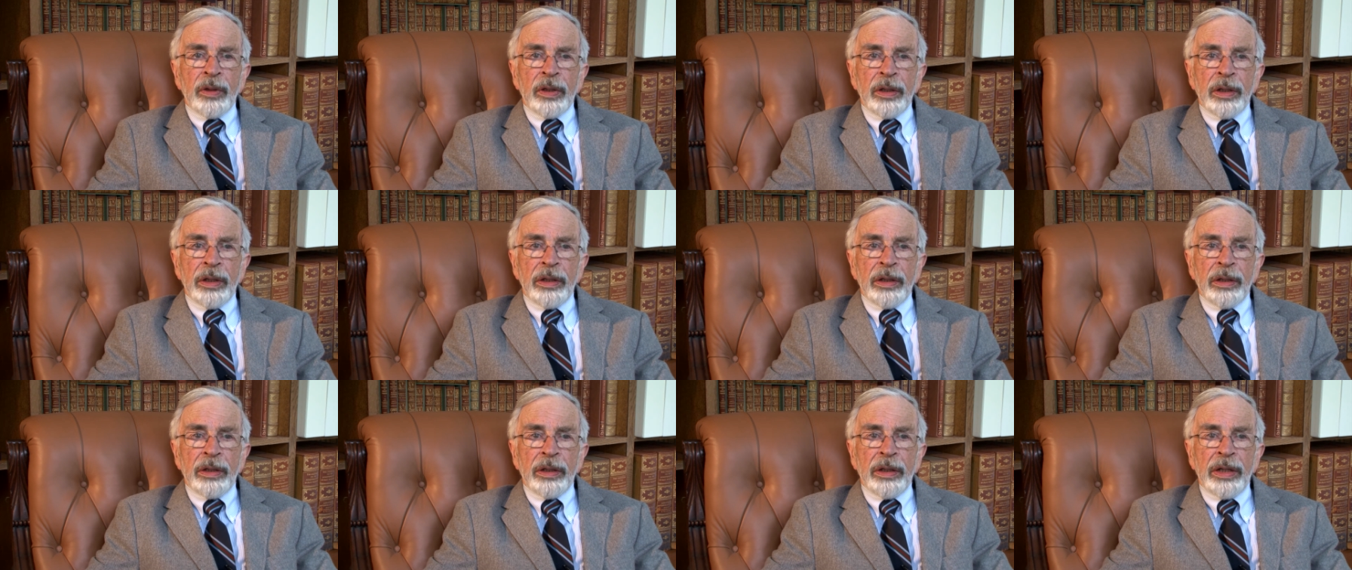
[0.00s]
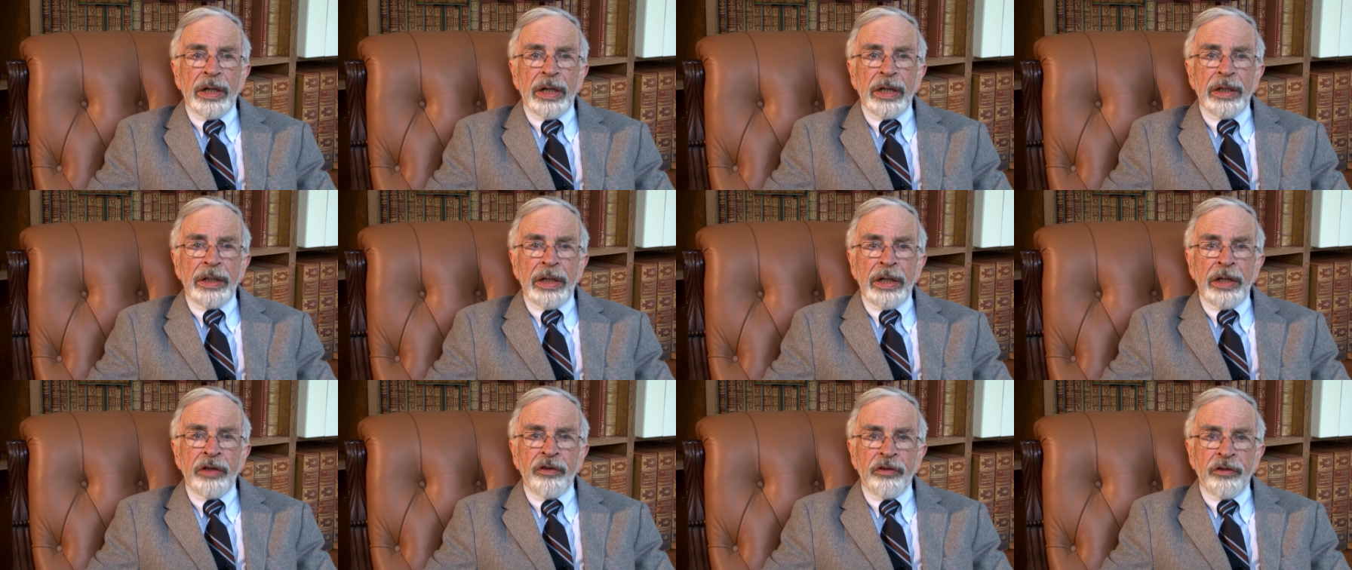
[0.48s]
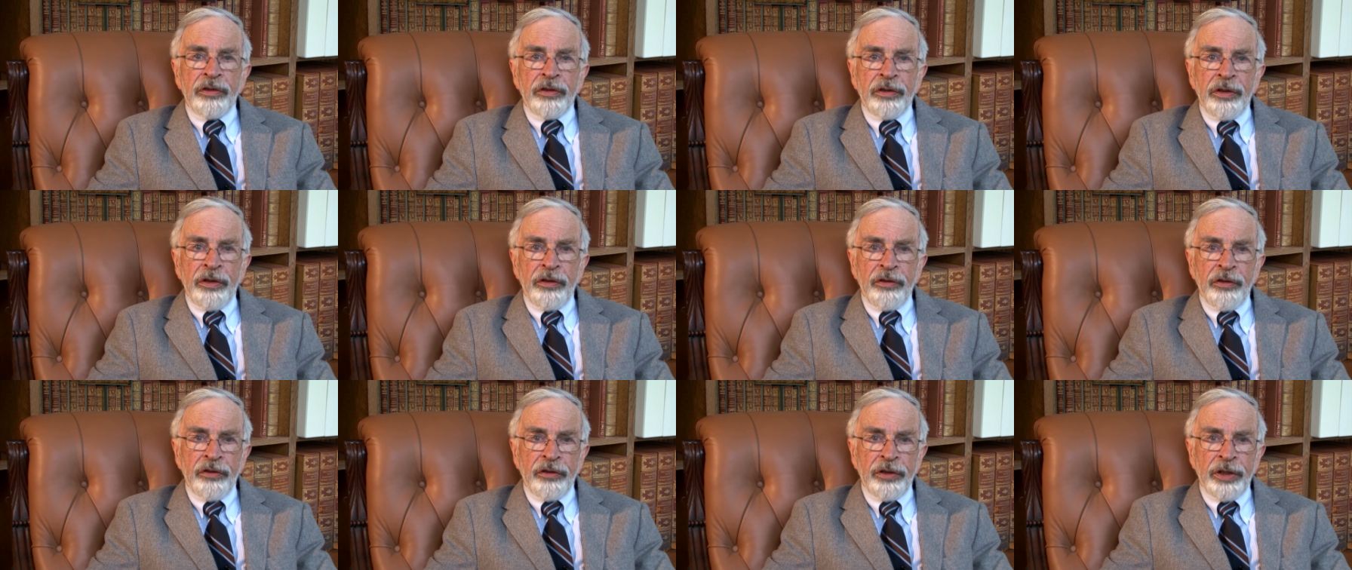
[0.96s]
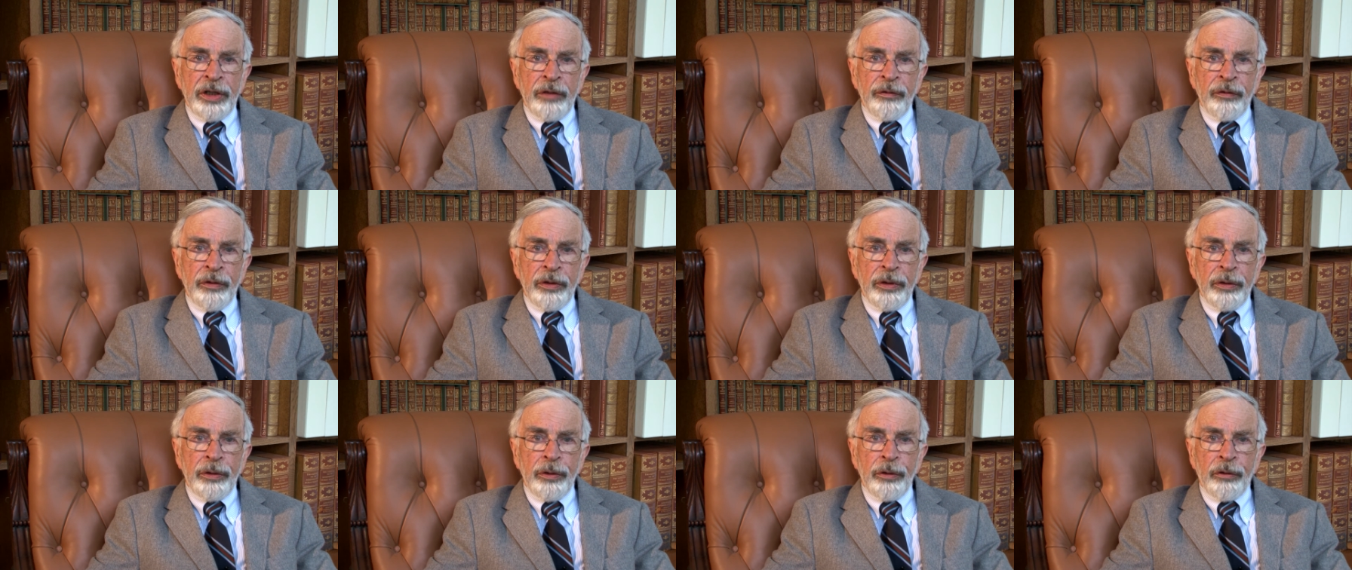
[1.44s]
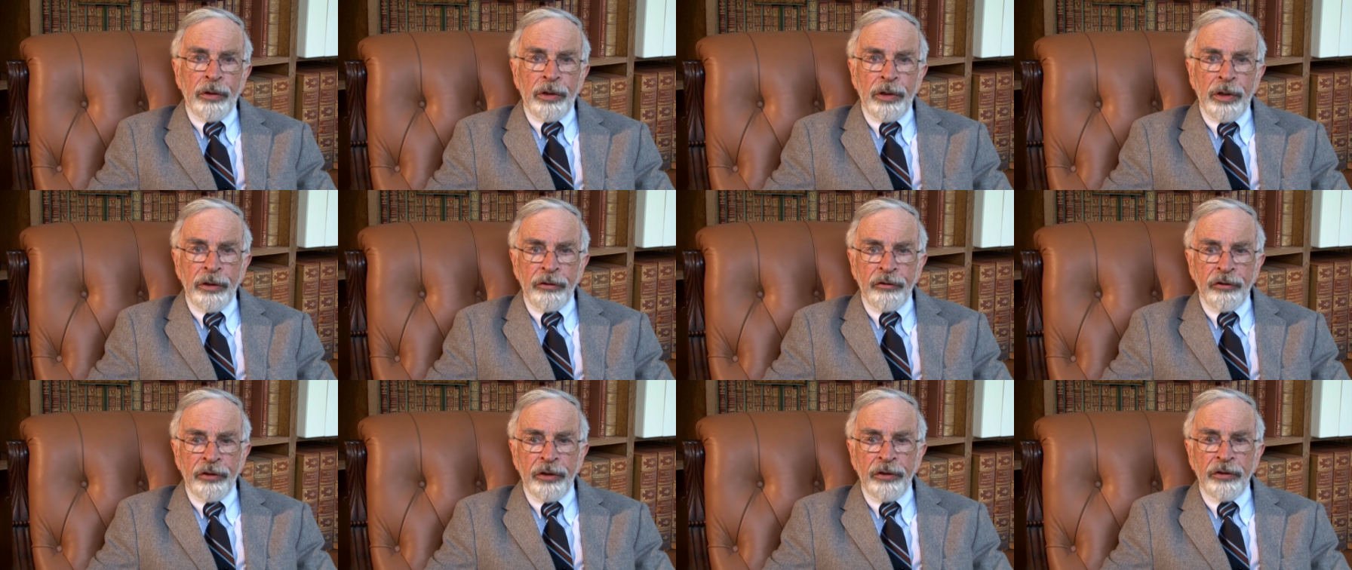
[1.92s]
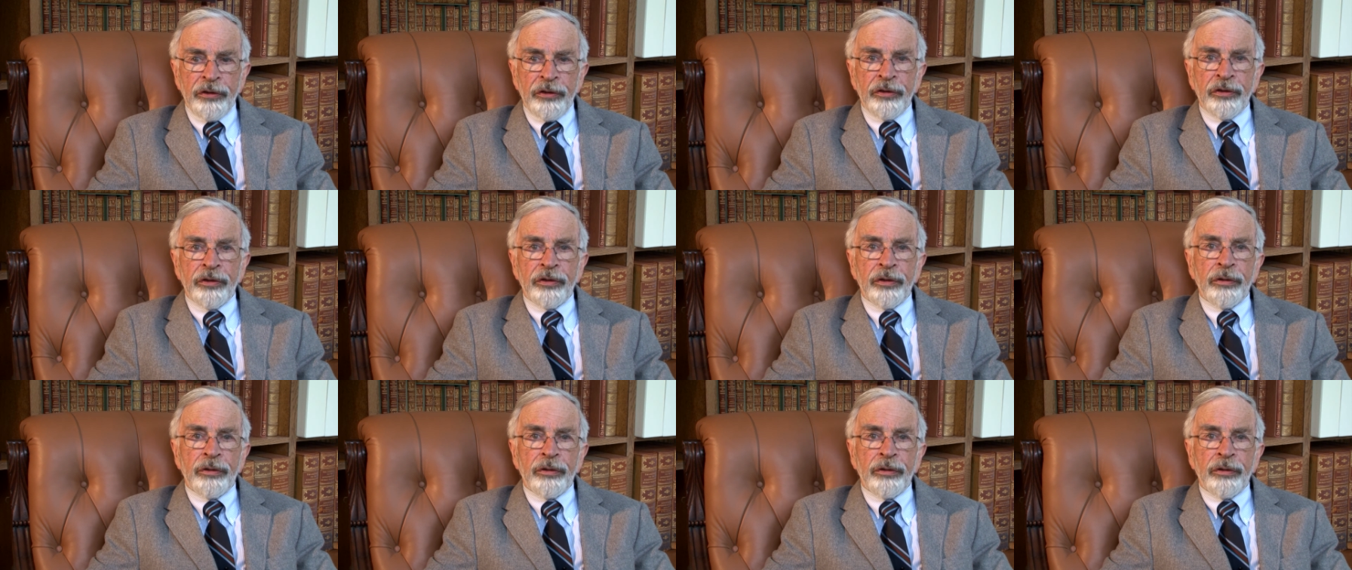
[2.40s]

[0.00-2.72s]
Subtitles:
and this has given neurologists